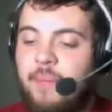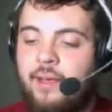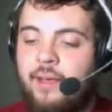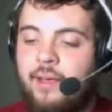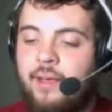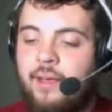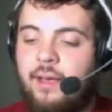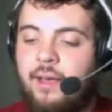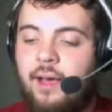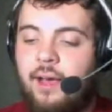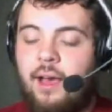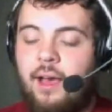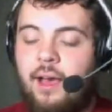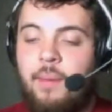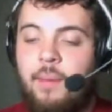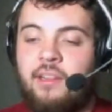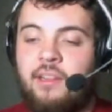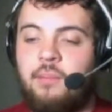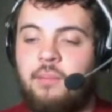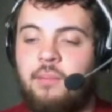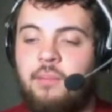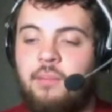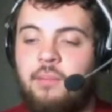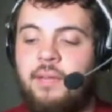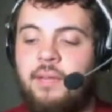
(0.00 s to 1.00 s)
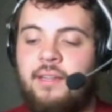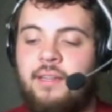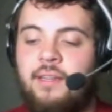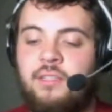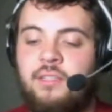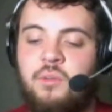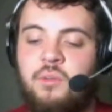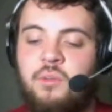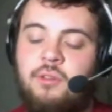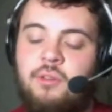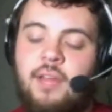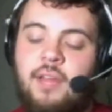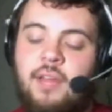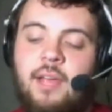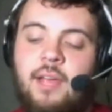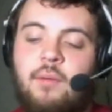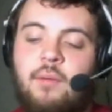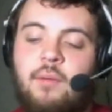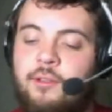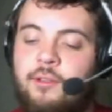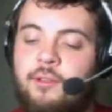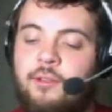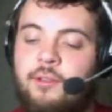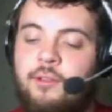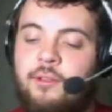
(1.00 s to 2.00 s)
uh, about the playlist, what you like, what you
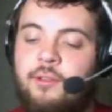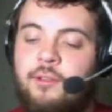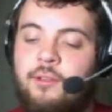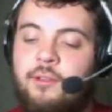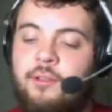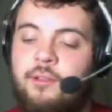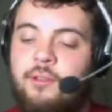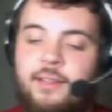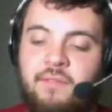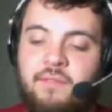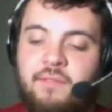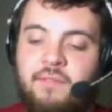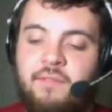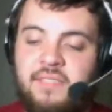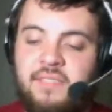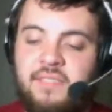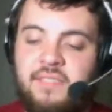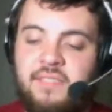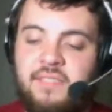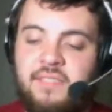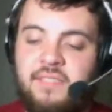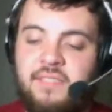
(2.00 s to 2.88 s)
didn't like about Facade,